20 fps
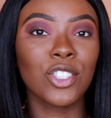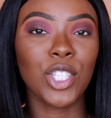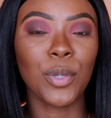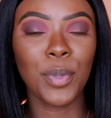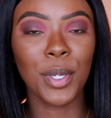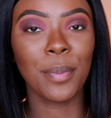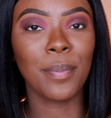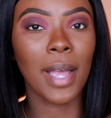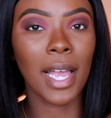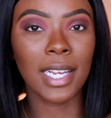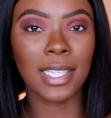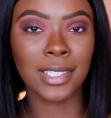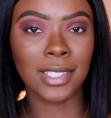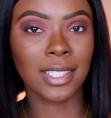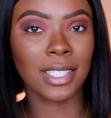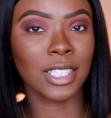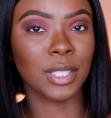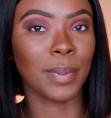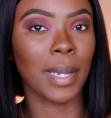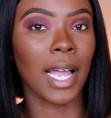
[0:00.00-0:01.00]
jumping back
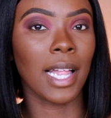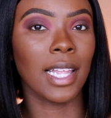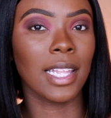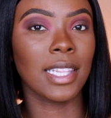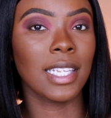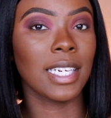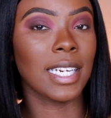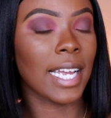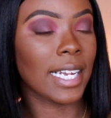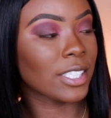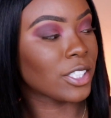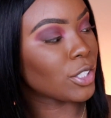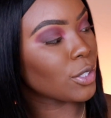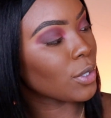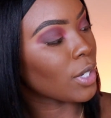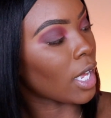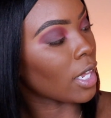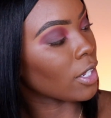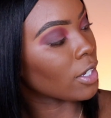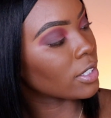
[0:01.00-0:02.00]
into this palette, the next
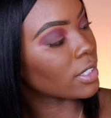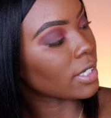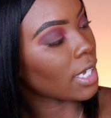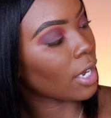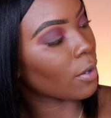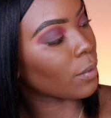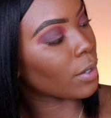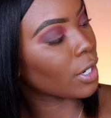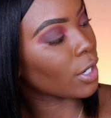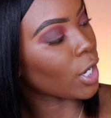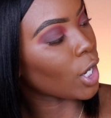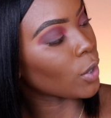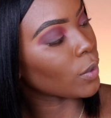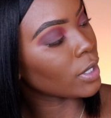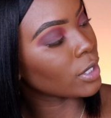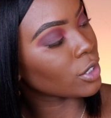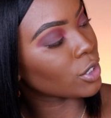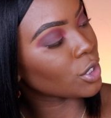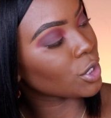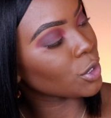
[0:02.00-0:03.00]
2 colors I want to go
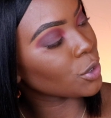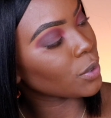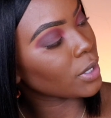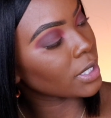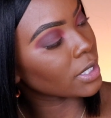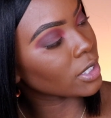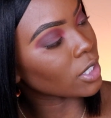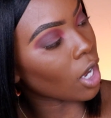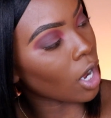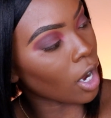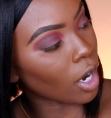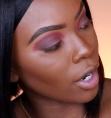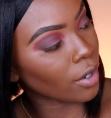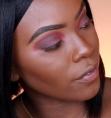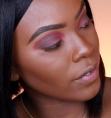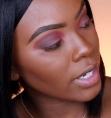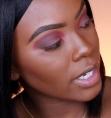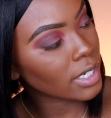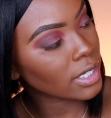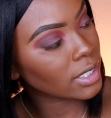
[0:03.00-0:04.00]
into is
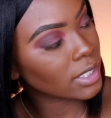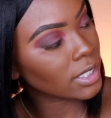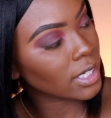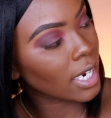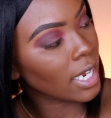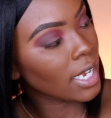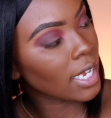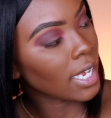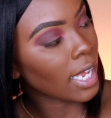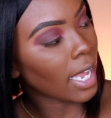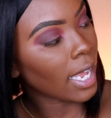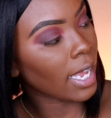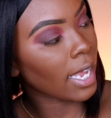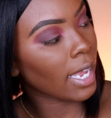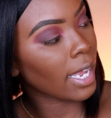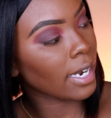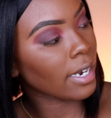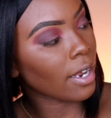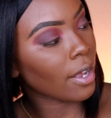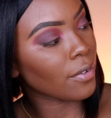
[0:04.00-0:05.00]
Harvest
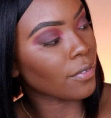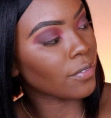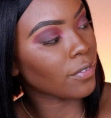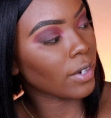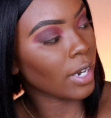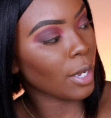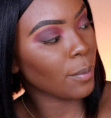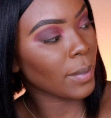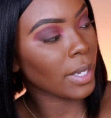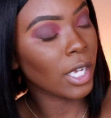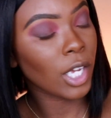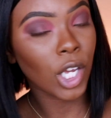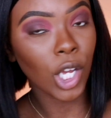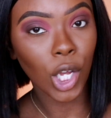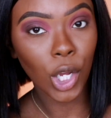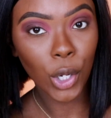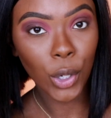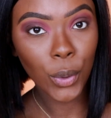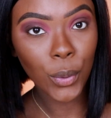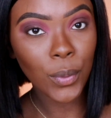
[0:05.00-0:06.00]
and
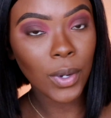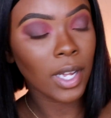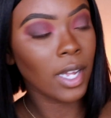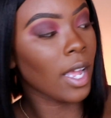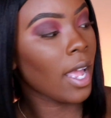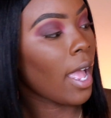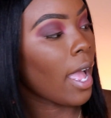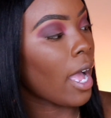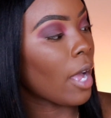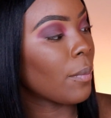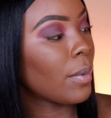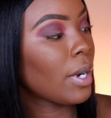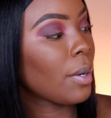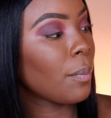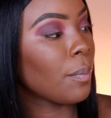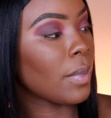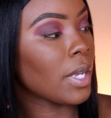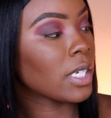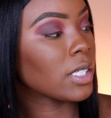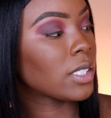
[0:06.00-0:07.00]
Flamenco. I'm
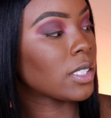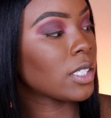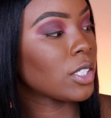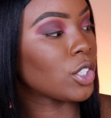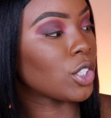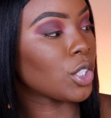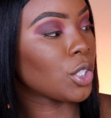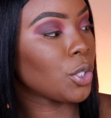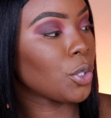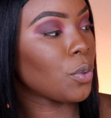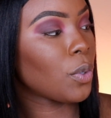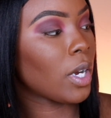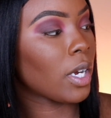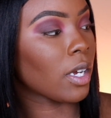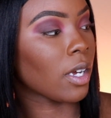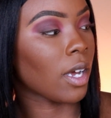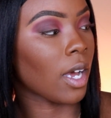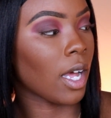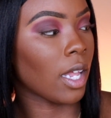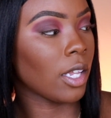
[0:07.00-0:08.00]
going to mix the
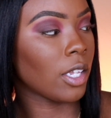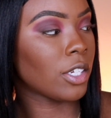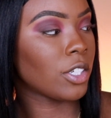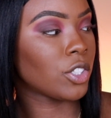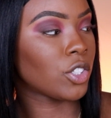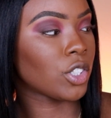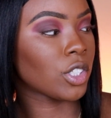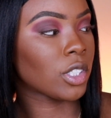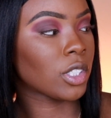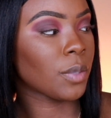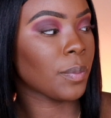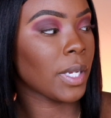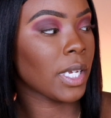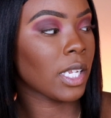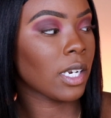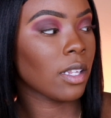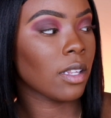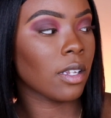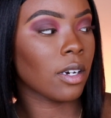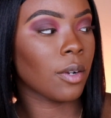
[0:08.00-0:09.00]
2 colors just to
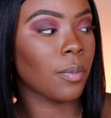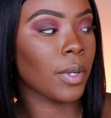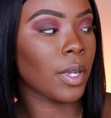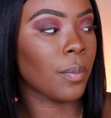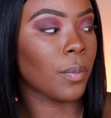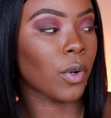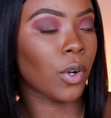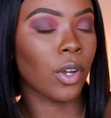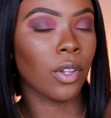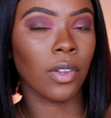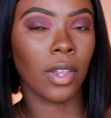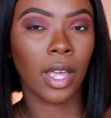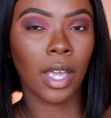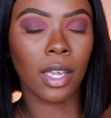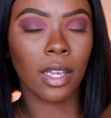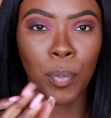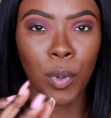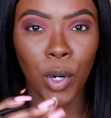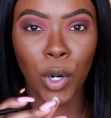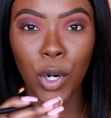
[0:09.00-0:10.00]
make it a little bit more
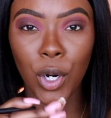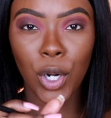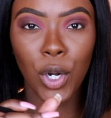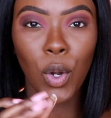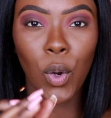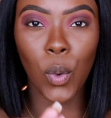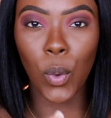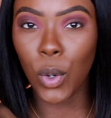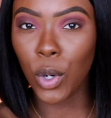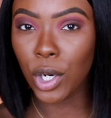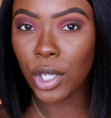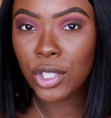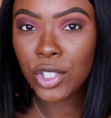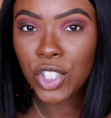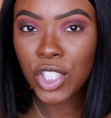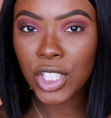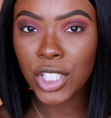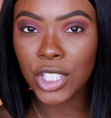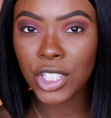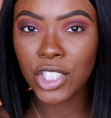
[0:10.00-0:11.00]
like burnt
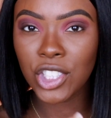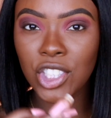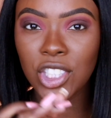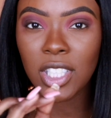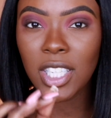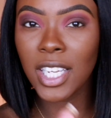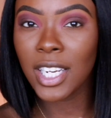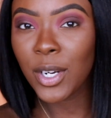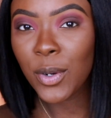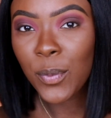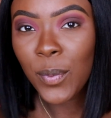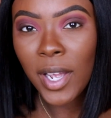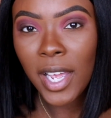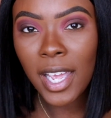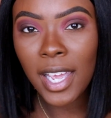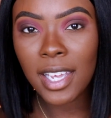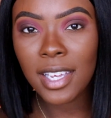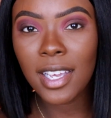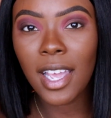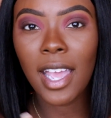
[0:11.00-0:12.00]
orangish in a
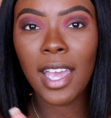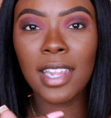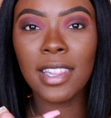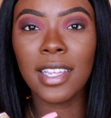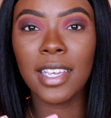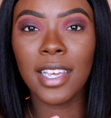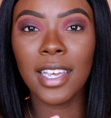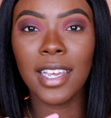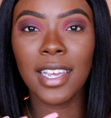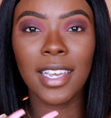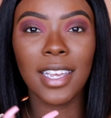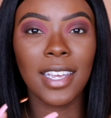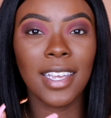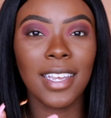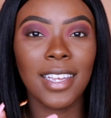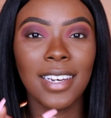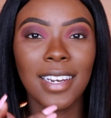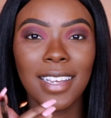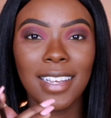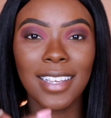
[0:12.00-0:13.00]
way, and
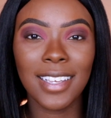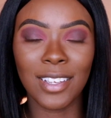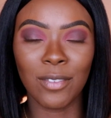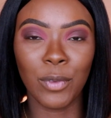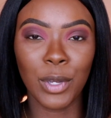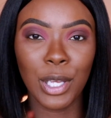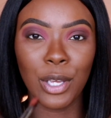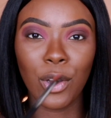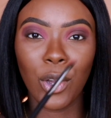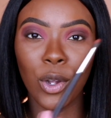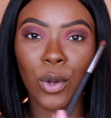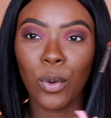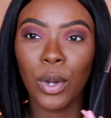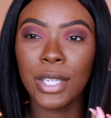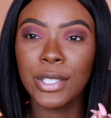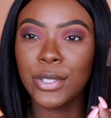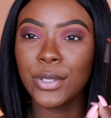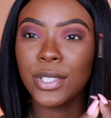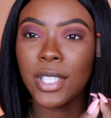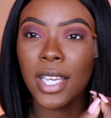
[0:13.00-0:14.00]
then we are
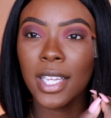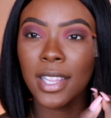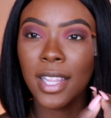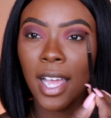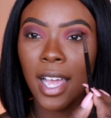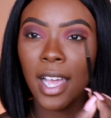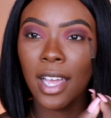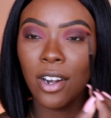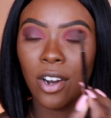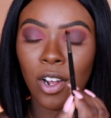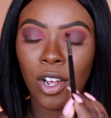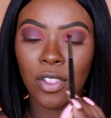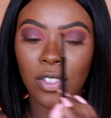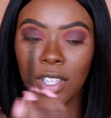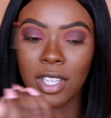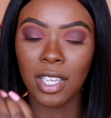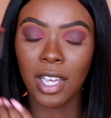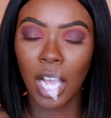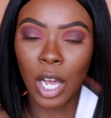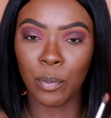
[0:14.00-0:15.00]
going to take that on
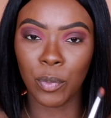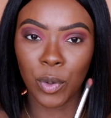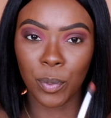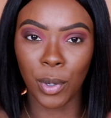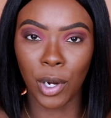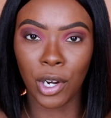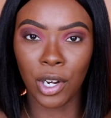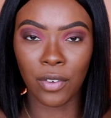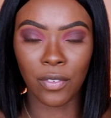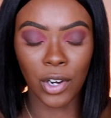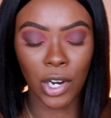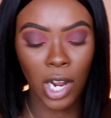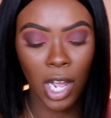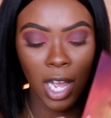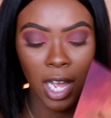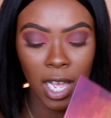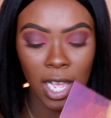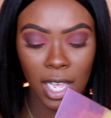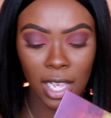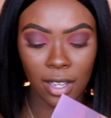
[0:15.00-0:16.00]
the upper part of our
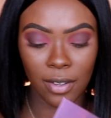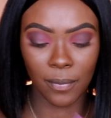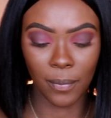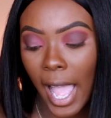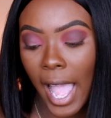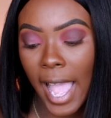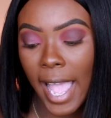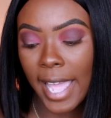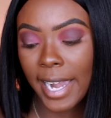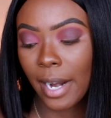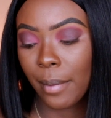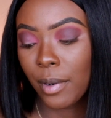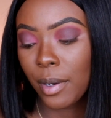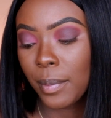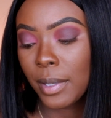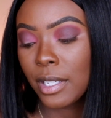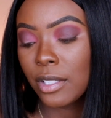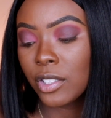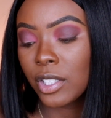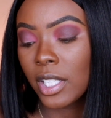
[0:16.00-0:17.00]
eye. And I'm going to
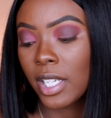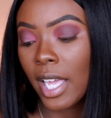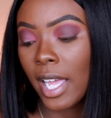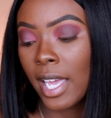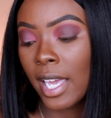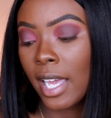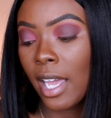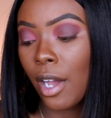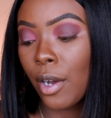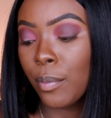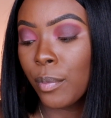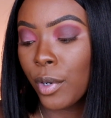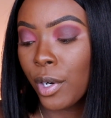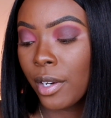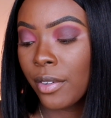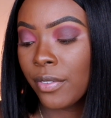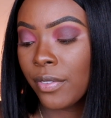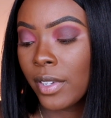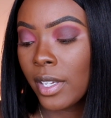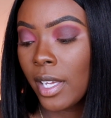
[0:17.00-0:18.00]
be using a
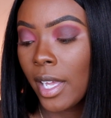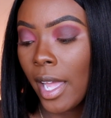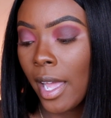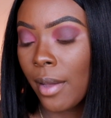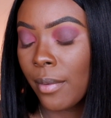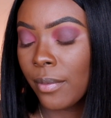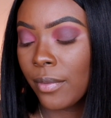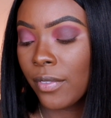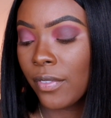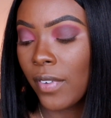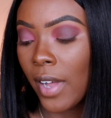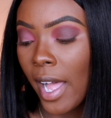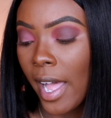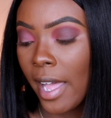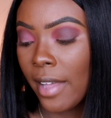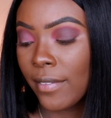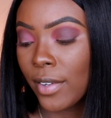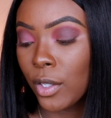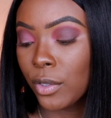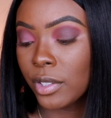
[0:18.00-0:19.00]
Morphe
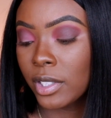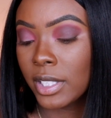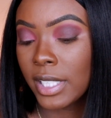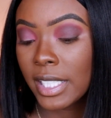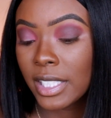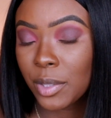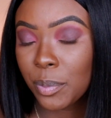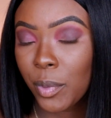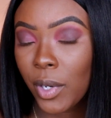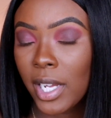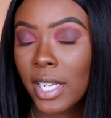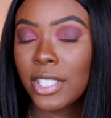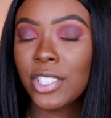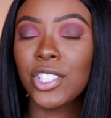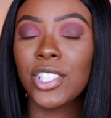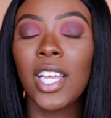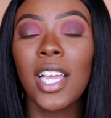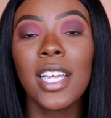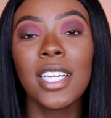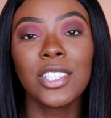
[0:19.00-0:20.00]
M506
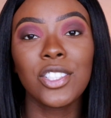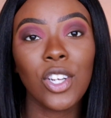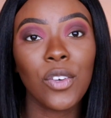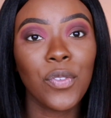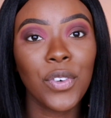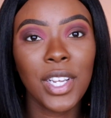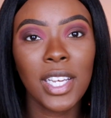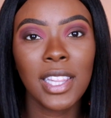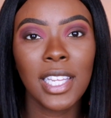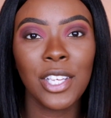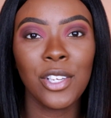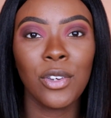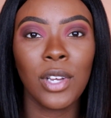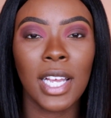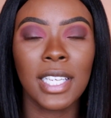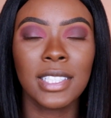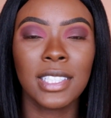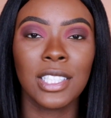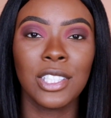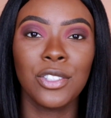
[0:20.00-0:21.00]
brush. Don't forget that you
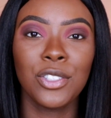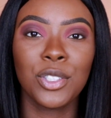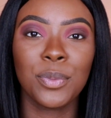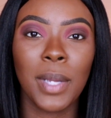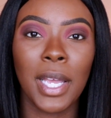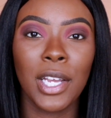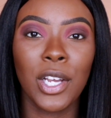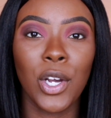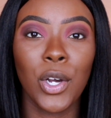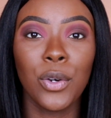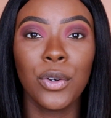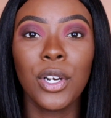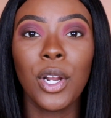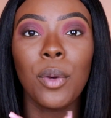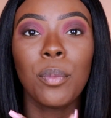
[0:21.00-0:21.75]
guys can use my code